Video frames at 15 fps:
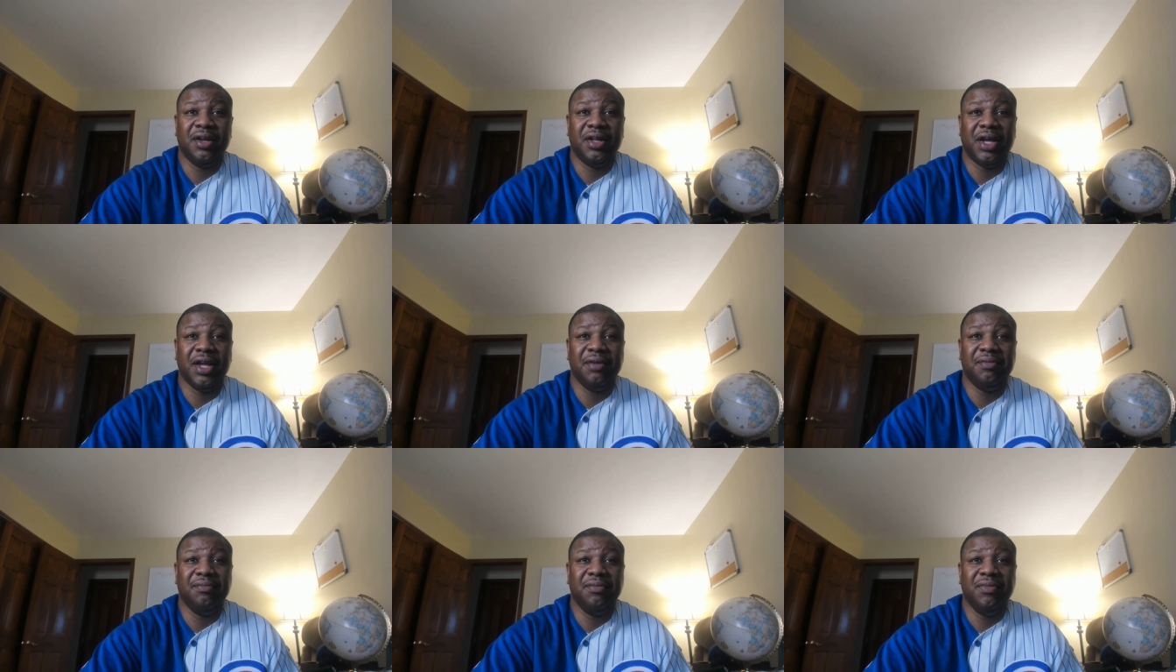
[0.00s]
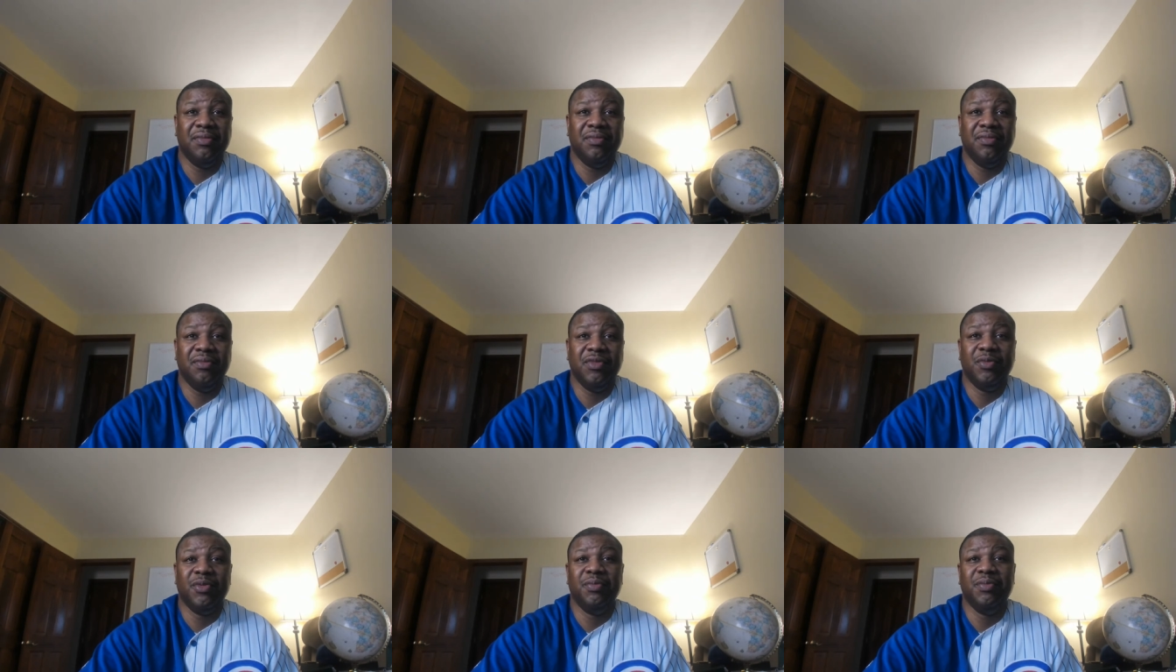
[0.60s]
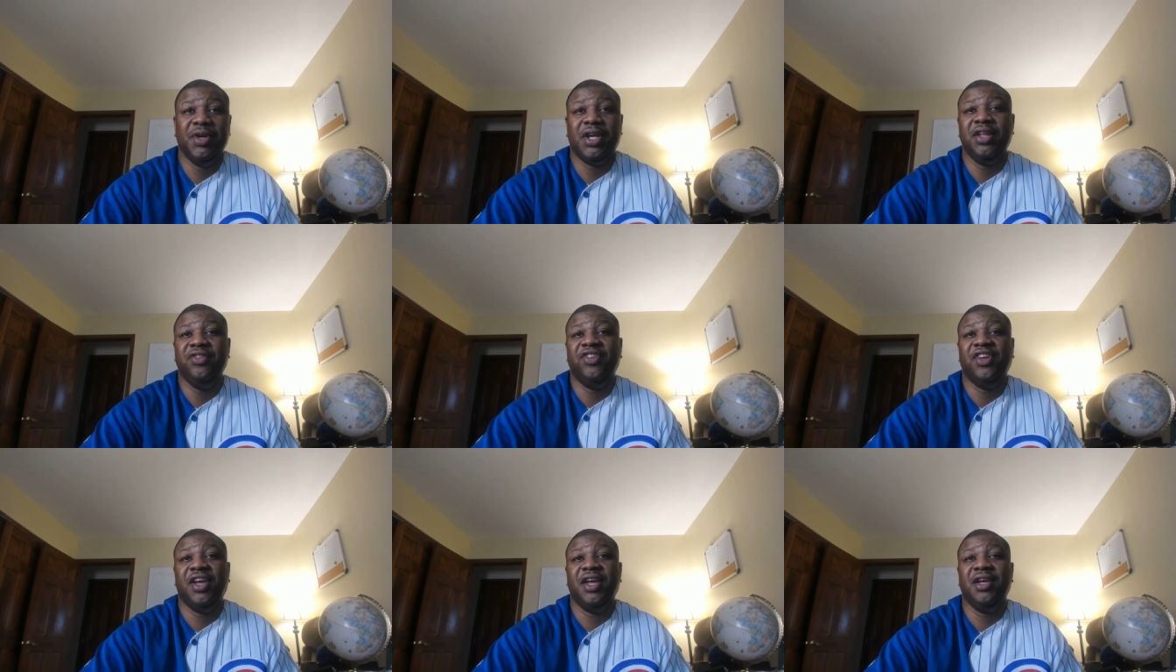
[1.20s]
Like remember
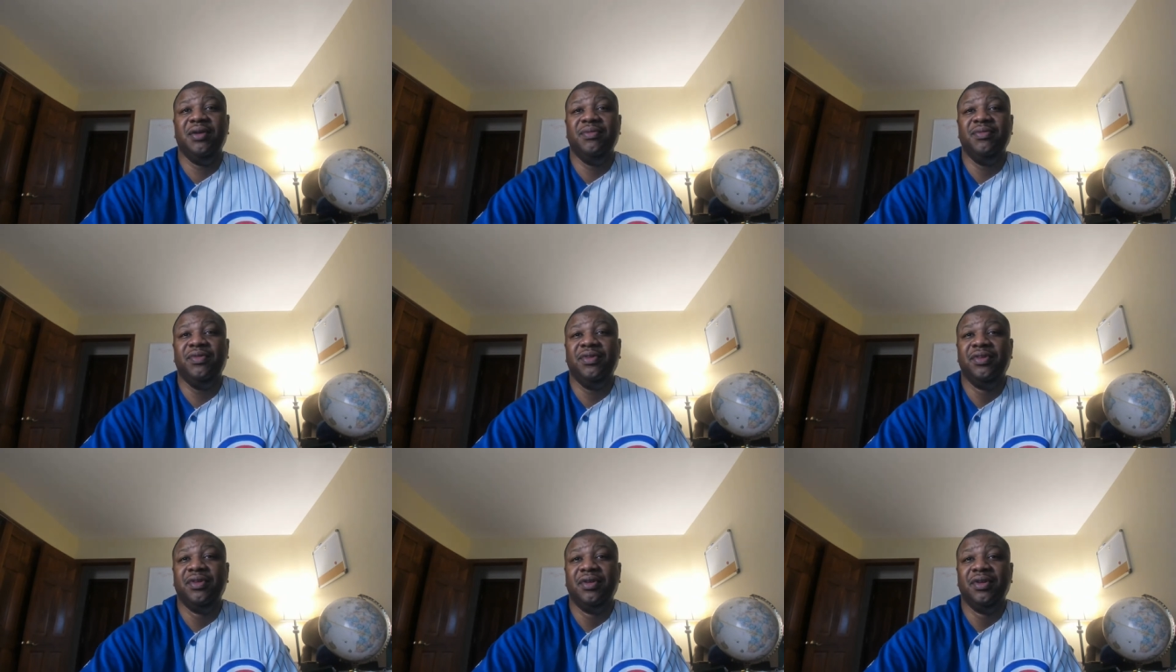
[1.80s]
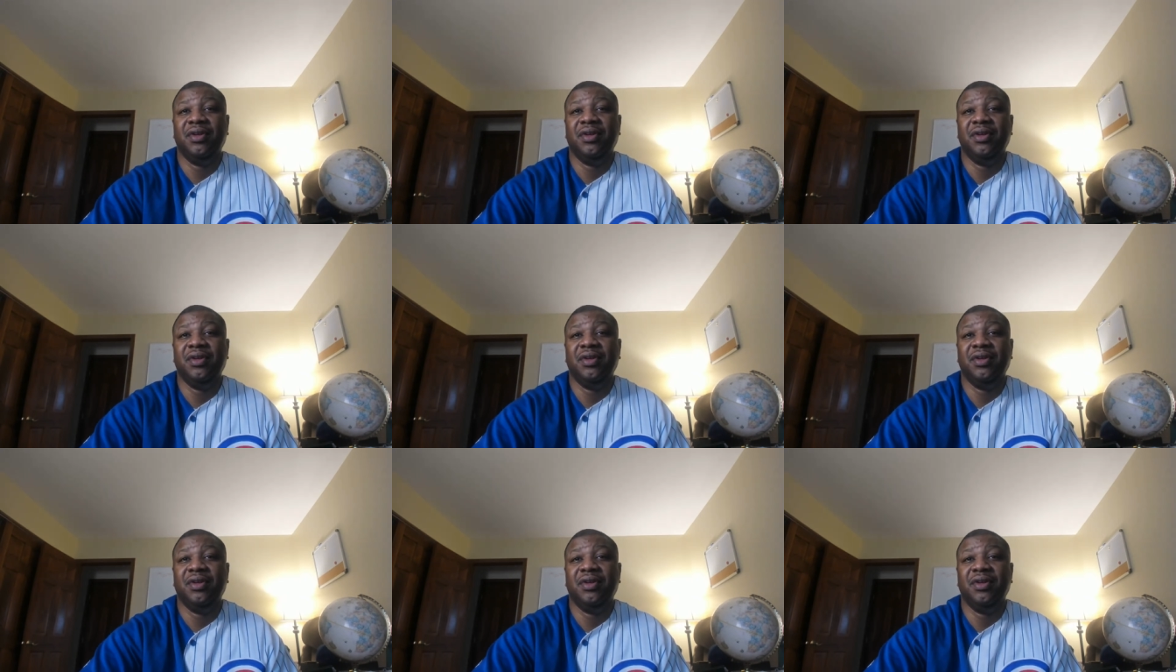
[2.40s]
Mickie James,